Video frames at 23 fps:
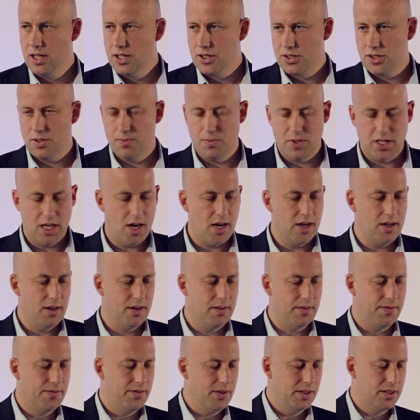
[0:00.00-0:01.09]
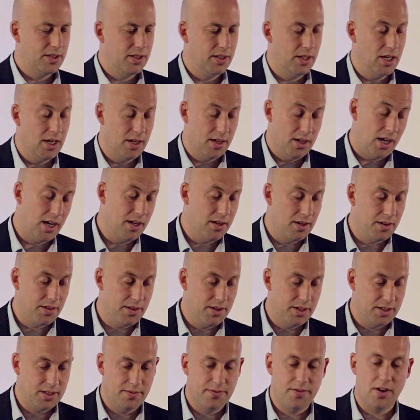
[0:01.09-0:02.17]
some of the
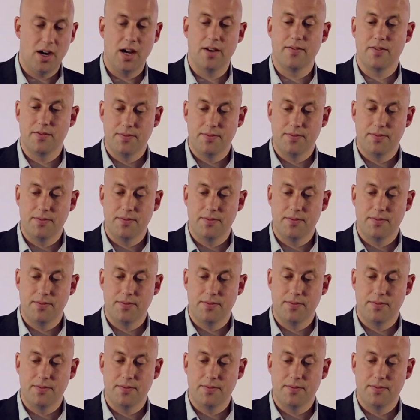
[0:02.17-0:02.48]
IR35